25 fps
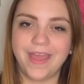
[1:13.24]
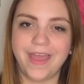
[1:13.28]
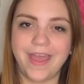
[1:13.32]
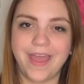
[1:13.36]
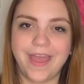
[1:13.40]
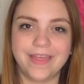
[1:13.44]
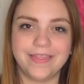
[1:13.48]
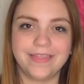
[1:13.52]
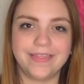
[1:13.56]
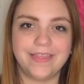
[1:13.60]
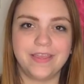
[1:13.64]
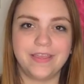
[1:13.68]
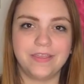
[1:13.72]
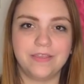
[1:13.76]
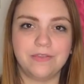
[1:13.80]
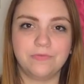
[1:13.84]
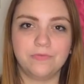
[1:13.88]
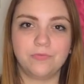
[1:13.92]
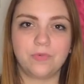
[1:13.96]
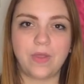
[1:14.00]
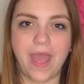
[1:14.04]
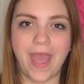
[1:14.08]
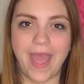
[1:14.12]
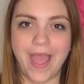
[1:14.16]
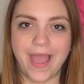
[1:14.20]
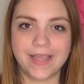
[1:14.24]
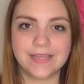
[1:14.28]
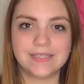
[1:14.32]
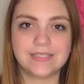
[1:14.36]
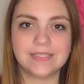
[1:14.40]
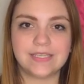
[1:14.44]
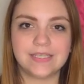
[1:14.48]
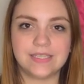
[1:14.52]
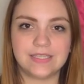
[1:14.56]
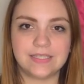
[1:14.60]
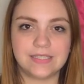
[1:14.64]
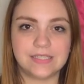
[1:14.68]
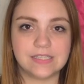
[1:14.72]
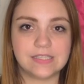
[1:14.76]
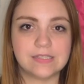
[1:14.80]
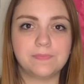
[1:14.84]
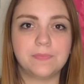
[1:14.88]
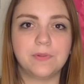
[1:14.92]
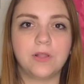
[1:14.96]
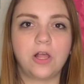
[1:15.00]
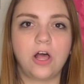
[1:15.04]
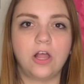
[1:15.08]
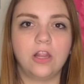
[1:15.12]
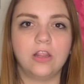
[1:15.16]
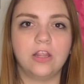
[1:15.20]
and they act in the
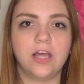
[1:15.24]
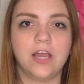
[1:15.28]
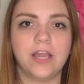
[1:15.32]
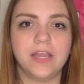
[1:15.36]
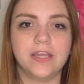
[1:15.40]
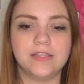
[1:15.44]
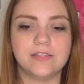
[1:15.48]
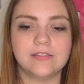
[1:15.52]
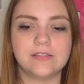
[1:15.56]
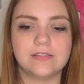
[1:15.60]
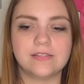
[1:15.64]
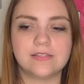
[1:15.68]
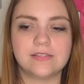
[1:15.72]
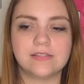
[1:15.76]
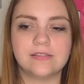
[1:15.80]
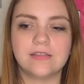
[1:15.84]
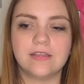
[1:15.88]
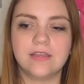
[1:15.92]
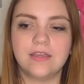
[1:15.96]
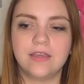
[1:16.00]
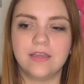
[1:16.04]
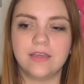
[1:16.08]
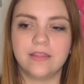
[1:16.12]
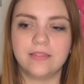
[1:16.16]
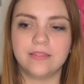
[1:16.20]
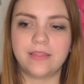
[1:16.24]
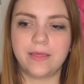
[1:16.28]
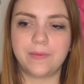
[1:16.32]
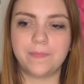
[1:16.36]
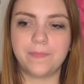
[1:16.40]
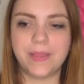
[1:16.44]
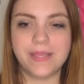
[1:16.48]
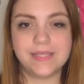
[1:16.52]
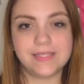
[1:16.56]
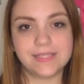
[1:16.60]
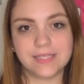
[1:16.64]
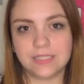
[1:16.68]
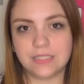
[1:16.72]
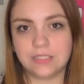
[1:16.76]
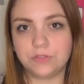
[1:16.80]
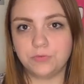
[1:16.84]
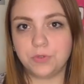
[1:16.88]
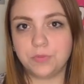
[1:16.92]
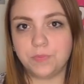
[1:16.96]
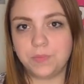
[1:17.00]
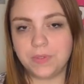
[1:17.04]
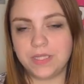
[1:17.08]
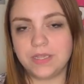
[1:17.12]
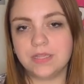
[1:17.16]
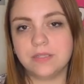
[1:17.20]
plot lines that basically
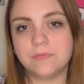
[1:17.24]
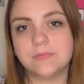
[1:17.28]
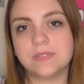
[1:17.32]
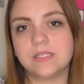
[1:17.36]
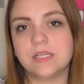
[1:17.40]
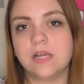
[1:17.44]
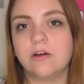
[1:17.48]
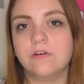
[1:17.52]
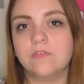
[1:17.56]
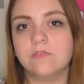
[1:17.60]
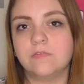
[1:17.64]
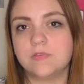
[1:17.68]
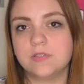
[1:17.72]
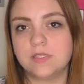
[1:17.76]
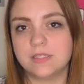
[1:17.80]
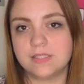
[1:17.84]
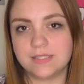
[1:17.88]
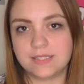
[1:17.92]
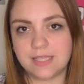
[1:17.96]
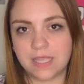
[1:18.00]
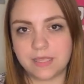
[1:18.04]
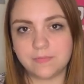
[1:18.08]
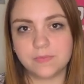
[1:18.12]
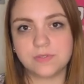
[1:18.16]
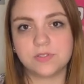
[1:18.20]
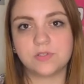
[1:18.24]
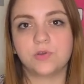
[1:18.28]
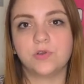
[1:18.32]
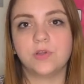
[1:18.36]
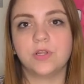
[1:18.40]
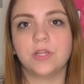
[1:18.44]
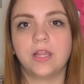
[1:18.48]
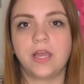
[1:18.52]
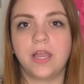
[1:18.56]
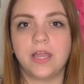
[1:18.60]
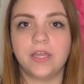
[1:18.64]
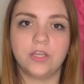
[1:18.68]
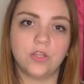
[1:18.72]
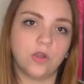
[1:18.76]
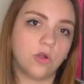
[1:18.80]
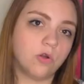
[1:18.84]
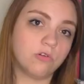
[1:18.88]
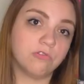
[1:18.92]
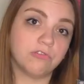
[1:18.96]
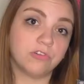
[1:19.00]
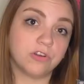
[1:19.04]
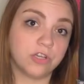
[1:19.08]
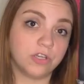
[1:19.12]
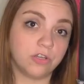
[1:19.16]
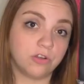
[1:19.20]
repeat themselves, the same storyline
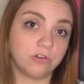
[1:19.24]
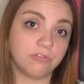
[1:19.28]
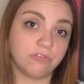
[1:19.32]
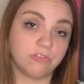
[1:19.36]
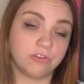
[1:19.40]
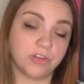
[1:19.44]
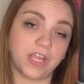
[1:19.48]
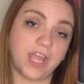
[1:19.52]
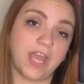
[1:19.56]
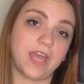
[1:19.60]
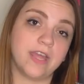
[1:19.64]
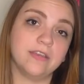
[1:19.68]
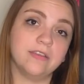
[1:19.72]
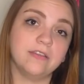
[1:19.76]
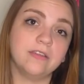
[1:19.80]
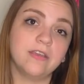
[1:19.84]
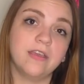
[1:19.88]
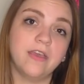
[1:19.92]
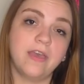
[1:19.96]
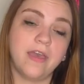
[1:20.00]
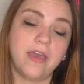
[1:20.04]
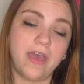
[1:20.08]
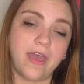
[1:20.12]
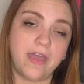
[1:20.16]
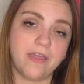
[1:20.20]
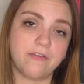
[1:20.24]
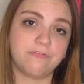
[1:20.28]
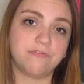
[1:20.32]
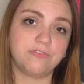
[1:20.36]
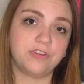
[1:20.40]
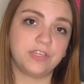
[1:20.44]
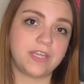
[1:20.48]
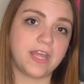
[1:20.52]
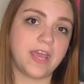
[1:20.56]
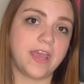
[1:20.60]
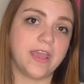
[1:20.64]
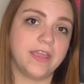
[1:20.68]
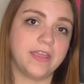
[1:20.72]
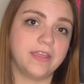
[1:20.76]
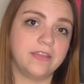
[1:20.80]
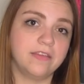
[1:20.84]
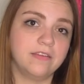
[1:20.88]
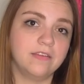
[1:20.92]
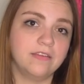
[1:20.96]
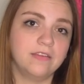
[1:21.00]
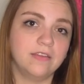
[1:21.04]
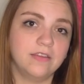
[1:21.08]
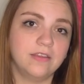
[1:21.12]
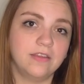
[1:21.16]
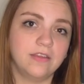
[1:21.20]
over and over again, every day.
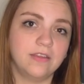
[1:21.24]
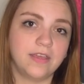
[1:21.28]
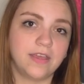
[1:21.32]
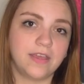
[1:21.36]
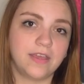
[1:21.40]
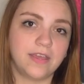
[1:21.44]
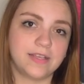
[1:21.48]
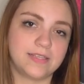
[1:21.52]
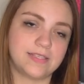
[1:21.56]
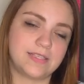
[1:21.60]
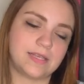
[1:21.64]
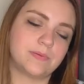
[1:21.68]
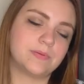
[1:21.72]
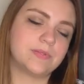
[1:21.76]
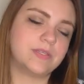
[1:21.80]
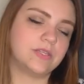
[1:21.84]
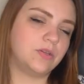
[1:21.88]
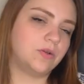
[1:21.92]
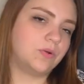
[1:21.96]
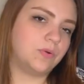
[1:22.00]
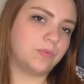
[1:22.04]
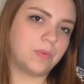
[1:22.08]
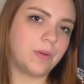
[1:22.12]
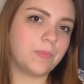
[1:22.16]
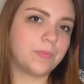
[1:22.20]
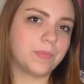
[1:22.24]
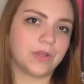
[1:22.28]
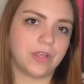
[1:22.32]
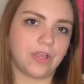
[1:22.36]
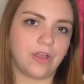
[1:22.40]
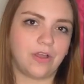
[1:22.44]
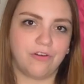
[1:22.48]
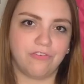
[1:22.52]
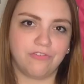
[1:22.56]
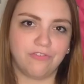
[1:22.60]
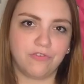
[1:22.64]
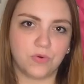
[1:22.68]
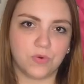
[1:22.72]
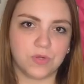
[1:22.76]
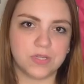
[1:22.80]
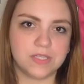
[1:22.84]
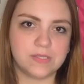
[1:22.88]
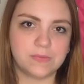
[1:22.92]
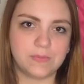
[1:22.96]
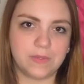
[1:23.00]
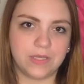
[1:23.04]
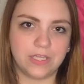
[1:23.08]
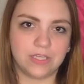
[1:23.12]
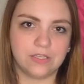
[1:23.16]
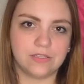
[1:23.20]
Except you don't remember it, of
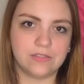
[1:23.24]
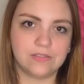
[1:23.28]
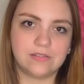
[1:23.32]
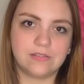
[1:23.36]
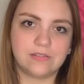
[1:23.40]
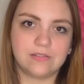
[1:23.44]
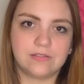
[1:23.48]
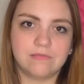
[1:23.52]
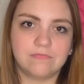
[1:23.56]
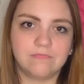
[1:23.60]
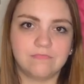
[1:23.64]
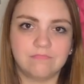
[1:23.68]
course, because